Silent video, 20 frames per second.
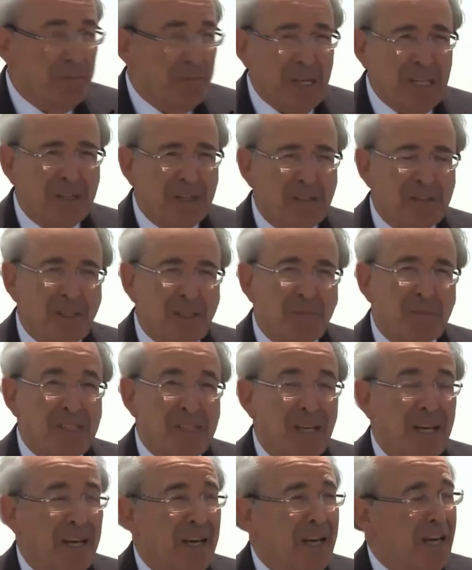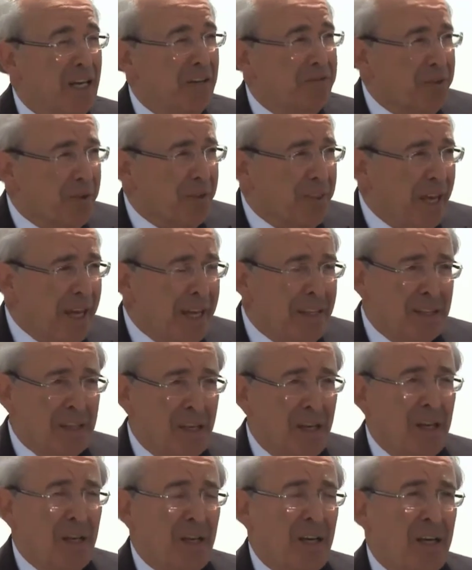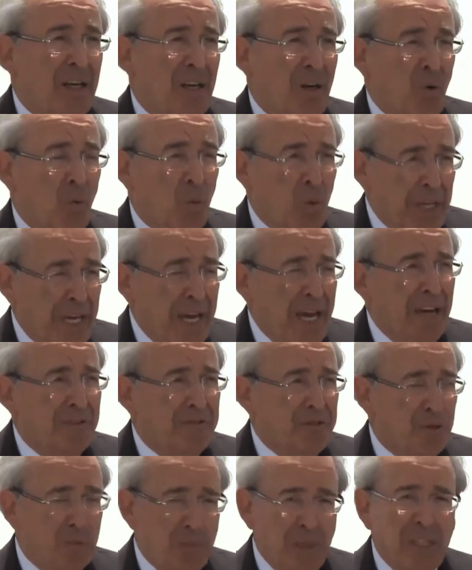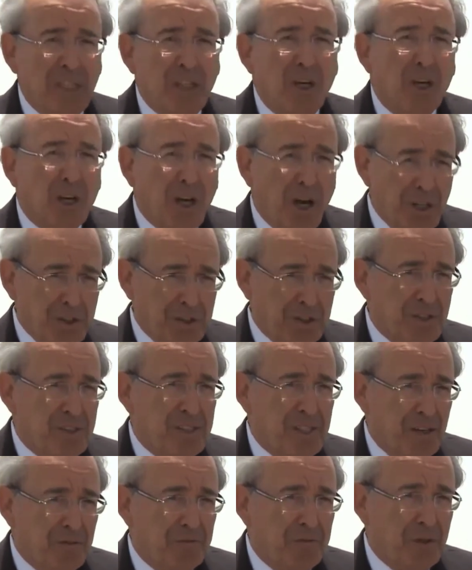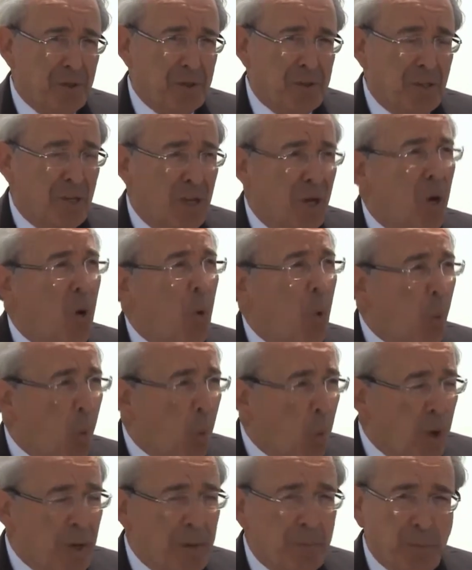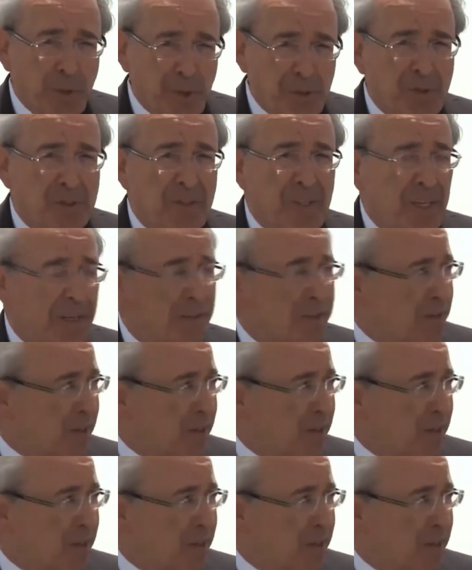mechanisms, and for that we have to make a conscious effort, one person at a